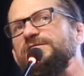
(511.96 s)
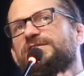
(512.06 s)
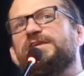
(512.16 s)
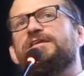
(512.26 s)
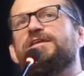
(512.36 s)

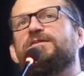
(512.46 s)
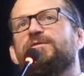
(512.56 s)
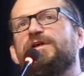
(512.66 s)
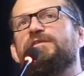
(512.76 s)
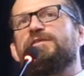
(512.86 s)
dealing
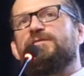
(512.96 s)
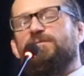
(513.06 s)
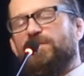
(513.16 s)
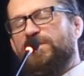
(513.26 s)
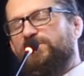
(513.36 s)
with
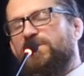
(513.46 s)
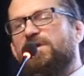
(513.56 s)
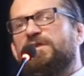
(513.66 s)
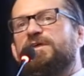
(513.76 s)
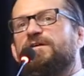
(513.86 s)
the
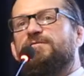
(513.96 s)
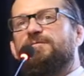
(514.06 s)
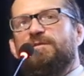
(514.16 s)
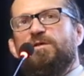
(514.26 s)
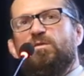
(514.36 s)

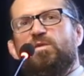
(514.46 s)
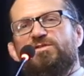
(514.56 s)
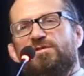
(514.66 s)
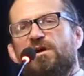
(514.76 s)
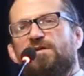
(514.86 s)

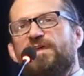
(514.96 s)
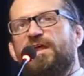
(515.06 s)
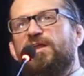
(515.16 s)
withdrawal of the